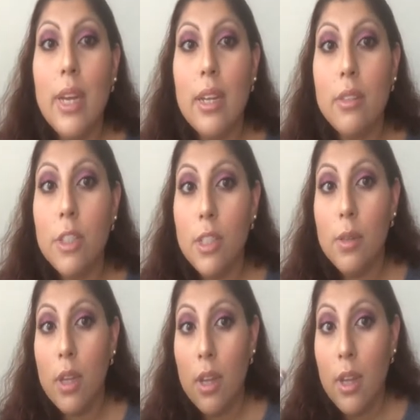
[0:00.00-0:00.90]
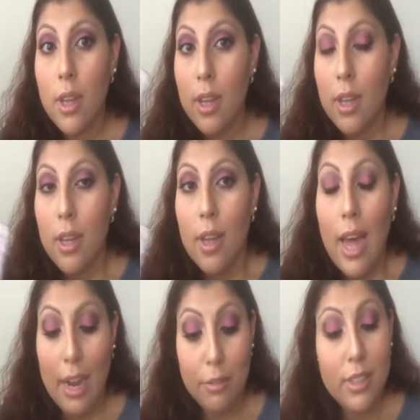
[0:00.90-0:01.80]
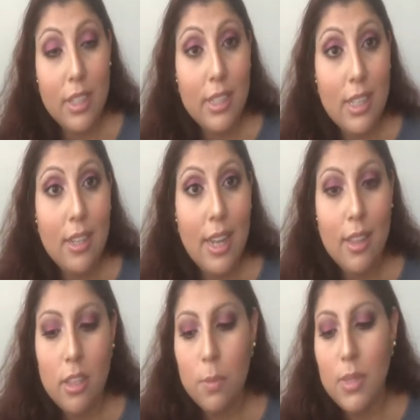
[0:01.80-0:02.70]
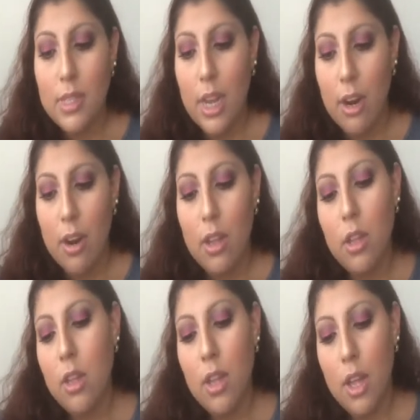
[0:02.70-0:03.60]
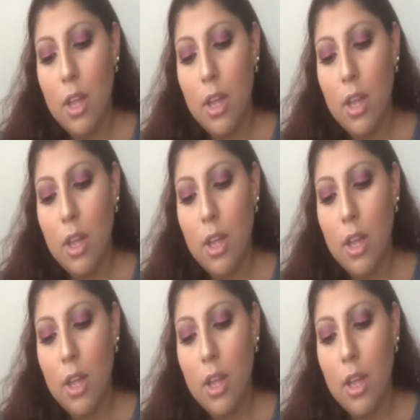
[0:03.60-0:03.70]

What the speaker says: But I really did like this mascara.